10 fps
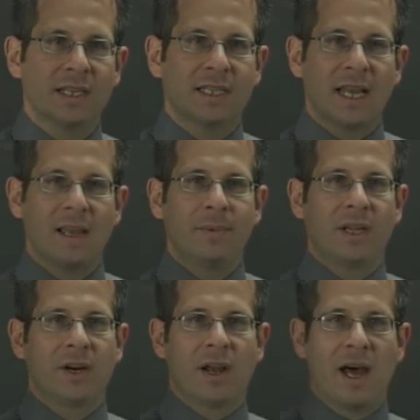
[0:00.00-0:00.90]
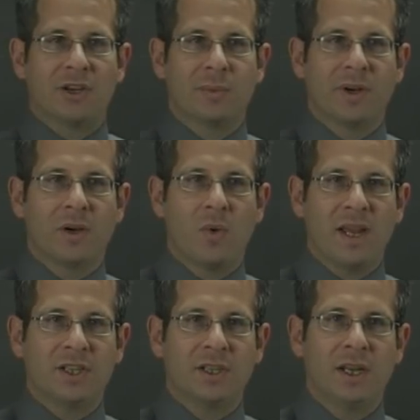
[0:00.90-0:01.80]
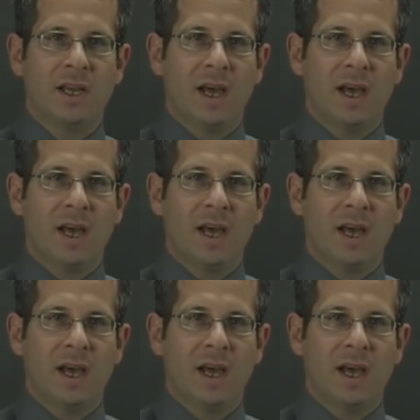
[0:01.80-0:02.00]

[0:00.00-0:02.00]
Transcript: the same linear algebra equation